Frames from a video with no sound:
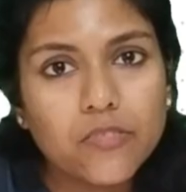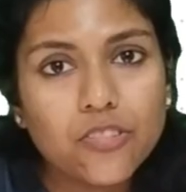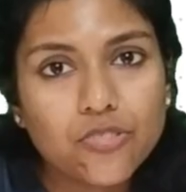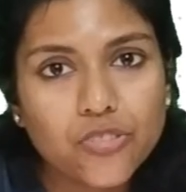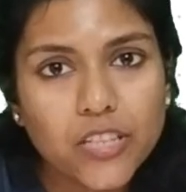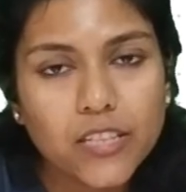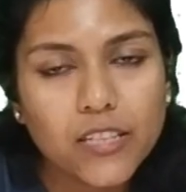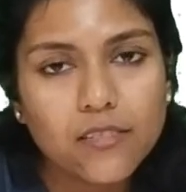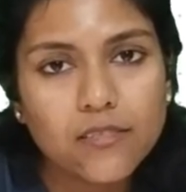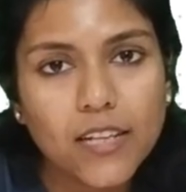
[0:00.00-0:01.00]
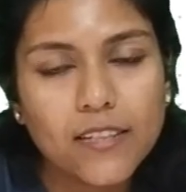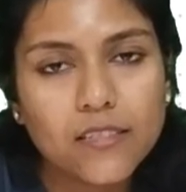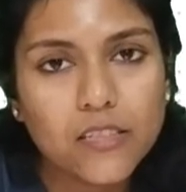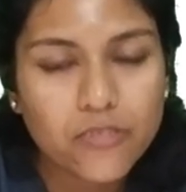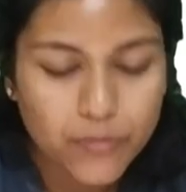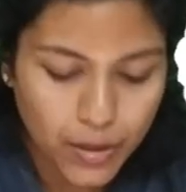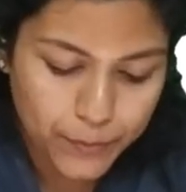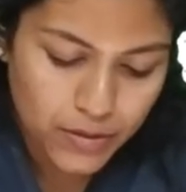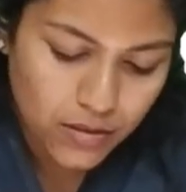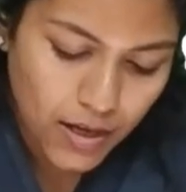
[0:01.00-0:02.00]
will shrink in size. It will
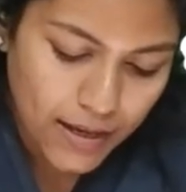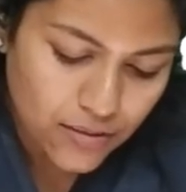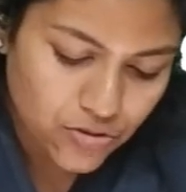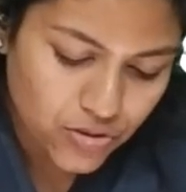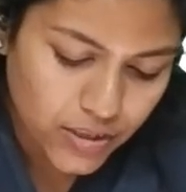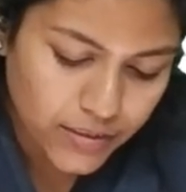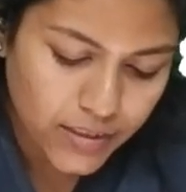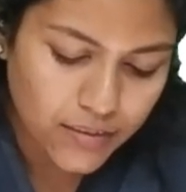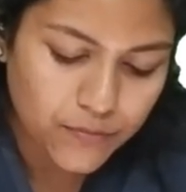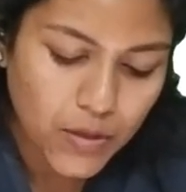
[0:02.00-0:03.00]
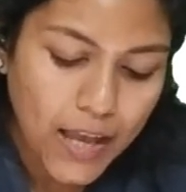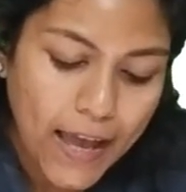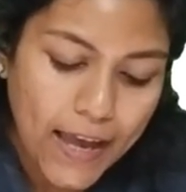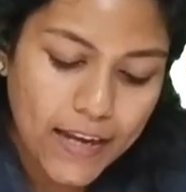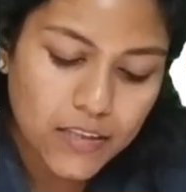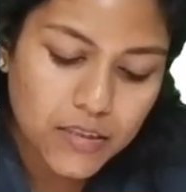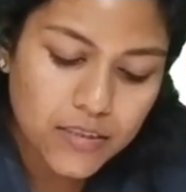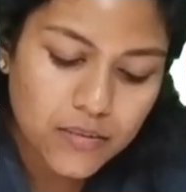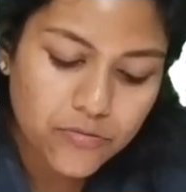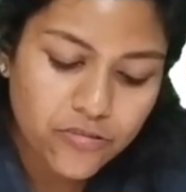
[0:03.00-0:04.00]
appear as shrunken. And it
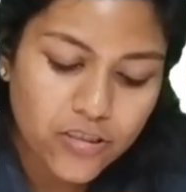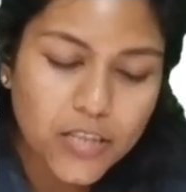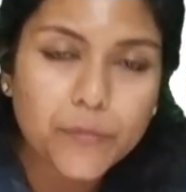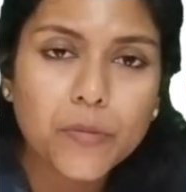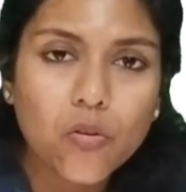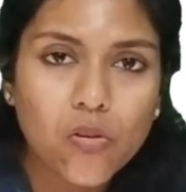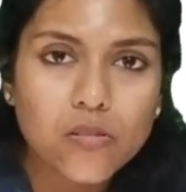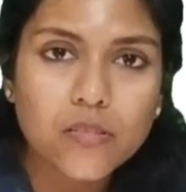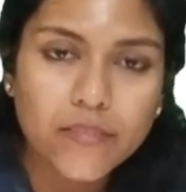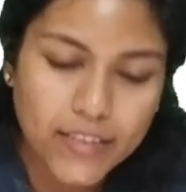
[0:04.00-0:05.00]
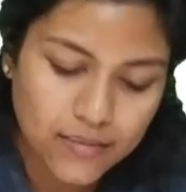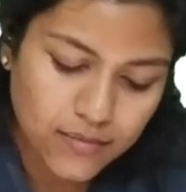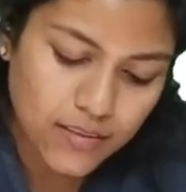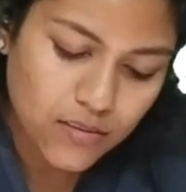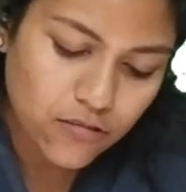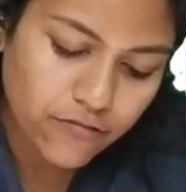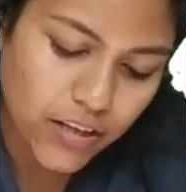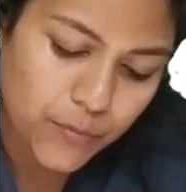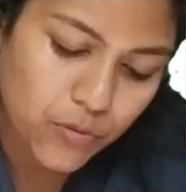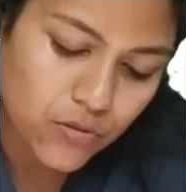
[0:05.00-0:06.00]
is firm because of extensive
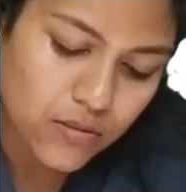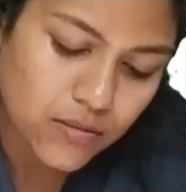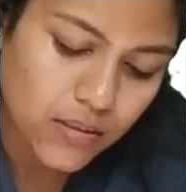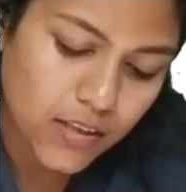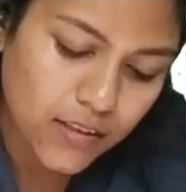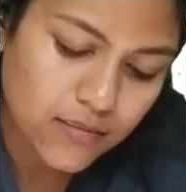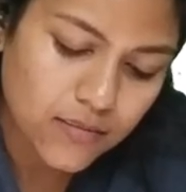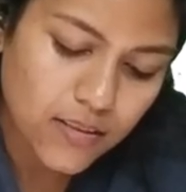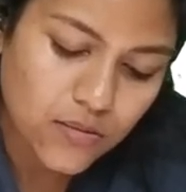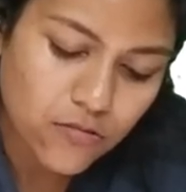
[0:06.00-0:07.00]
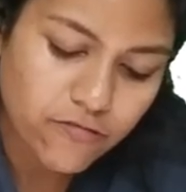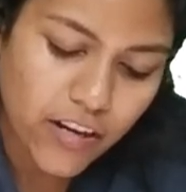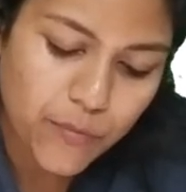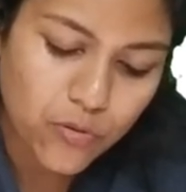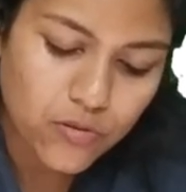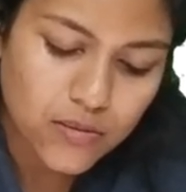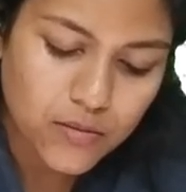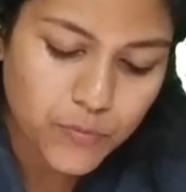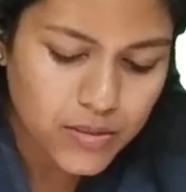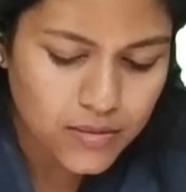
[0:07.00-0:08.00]
fibrosis. Extensive
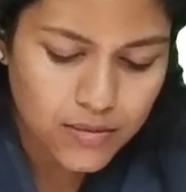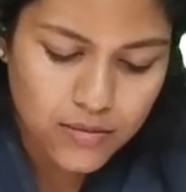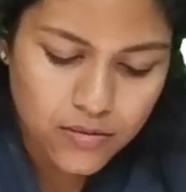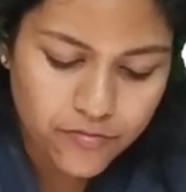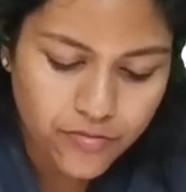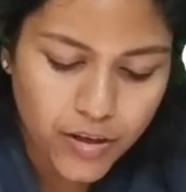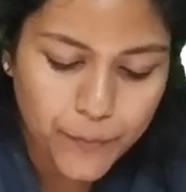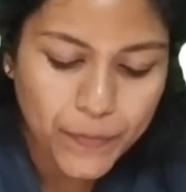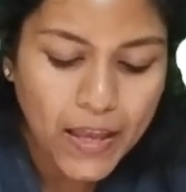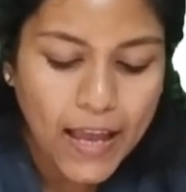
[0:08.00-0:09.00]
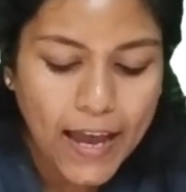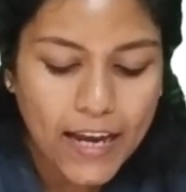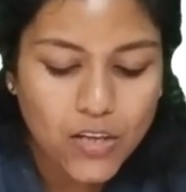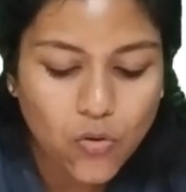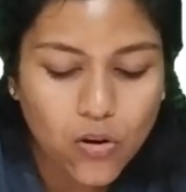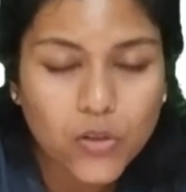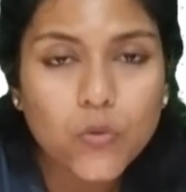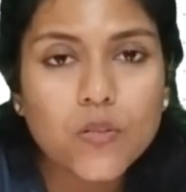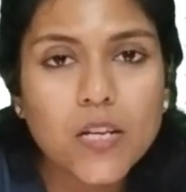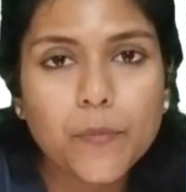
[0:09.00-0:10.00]
fibrosis means it is firm. And
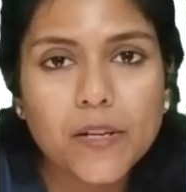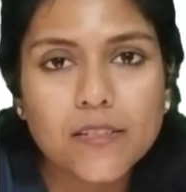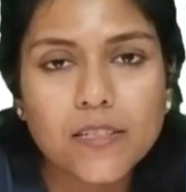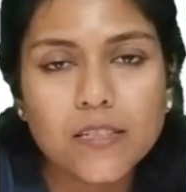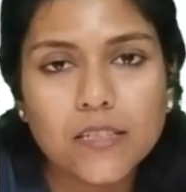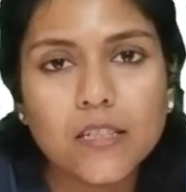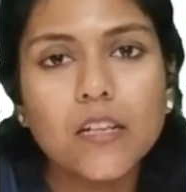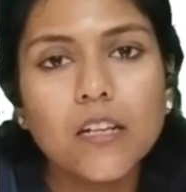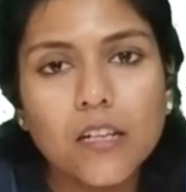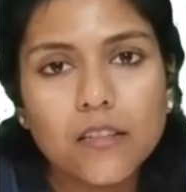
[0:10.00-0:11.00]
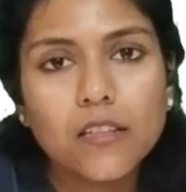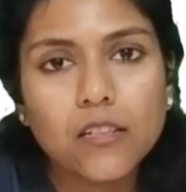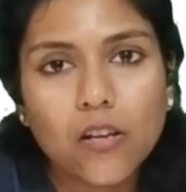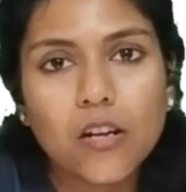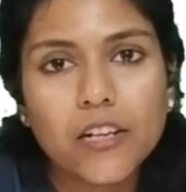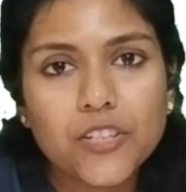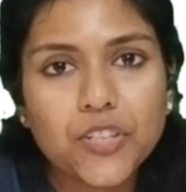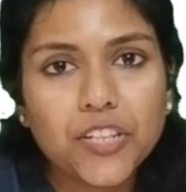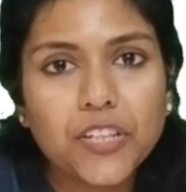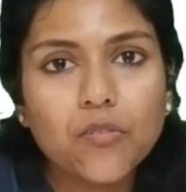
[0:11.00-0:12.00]
nodules are present. The
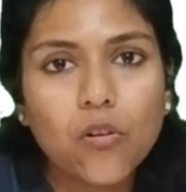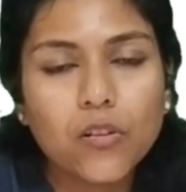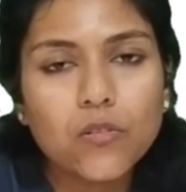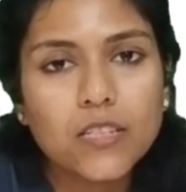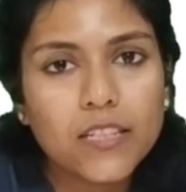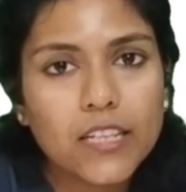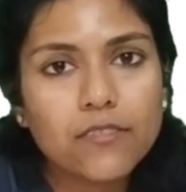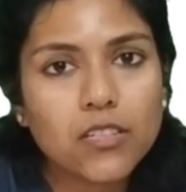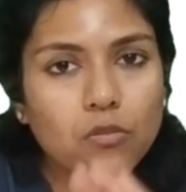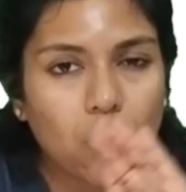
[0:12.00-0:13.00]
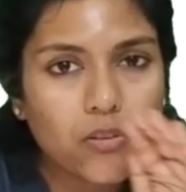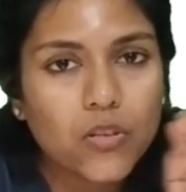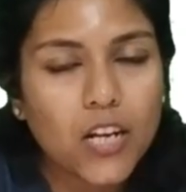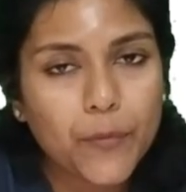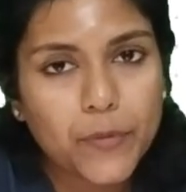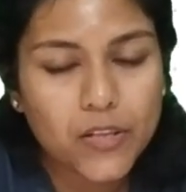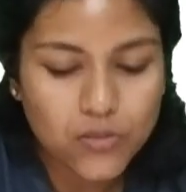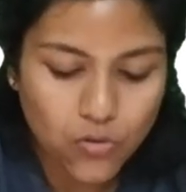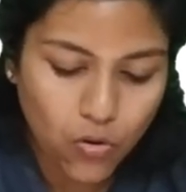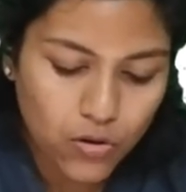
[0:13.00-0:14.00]
regenerating nodules, it gives a nodular
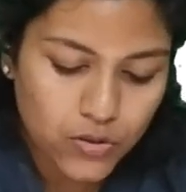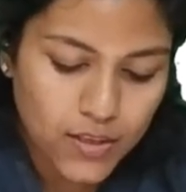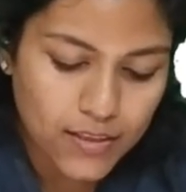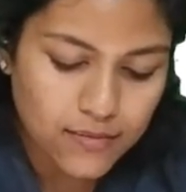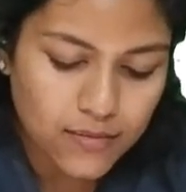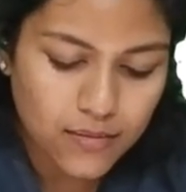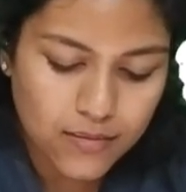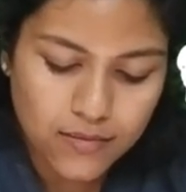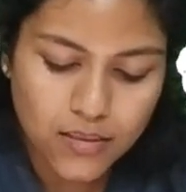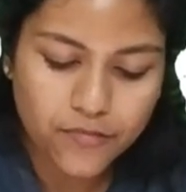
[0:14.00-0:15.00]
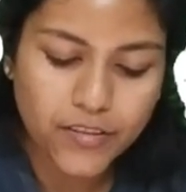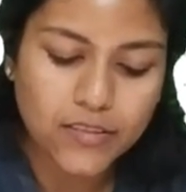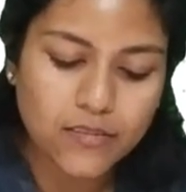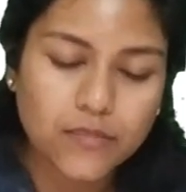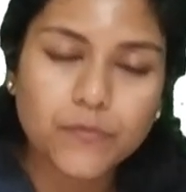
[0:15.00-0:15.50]
appearance onto the external surface.